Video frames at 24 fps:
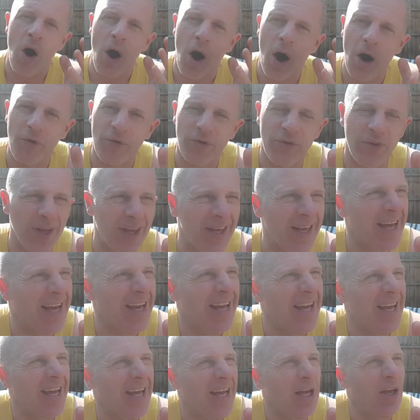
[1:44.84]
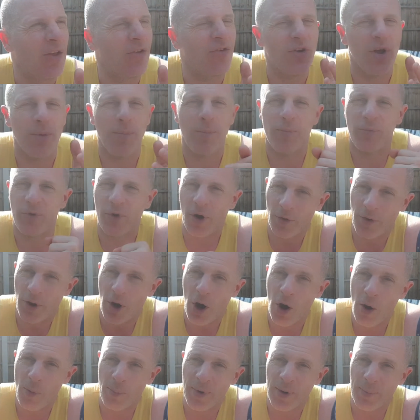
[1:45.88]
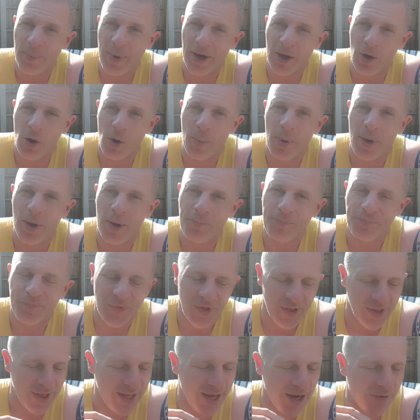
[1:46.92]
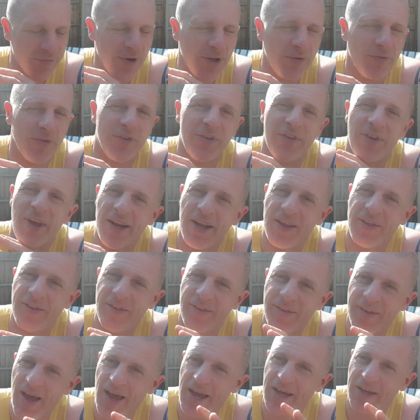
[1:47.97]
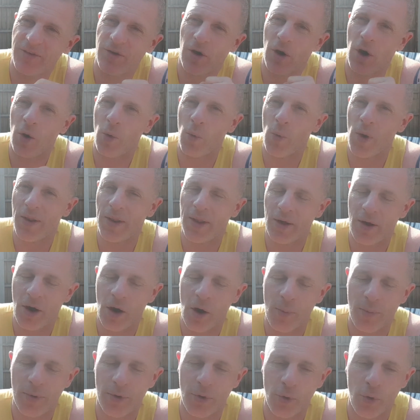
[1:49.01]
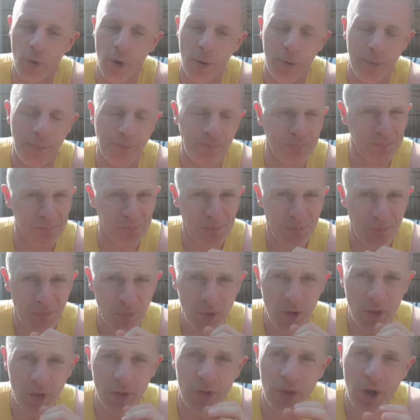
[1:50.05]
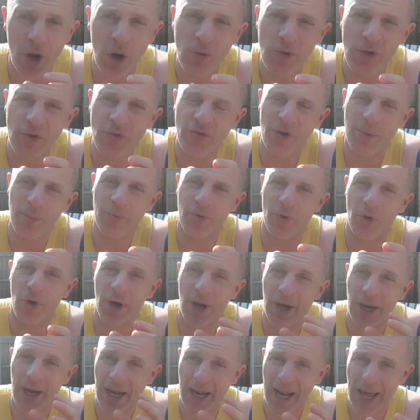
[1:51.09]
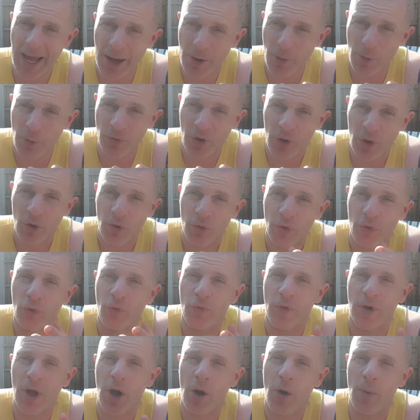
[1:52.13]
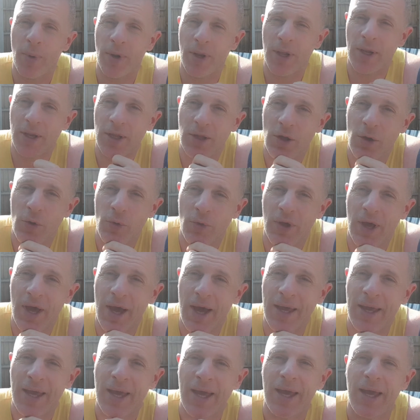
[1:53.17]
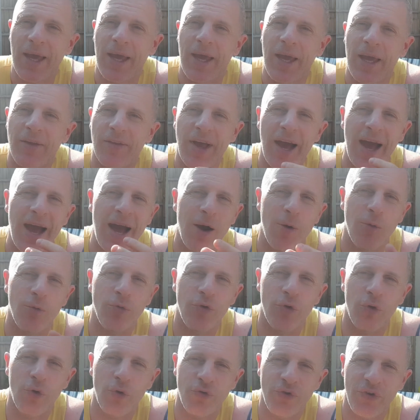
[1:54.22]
Obviously, gyms are not opening back up. They haven't even set a date on when they're opening up. The only gyms are allowed to reopen in the UK is outdoor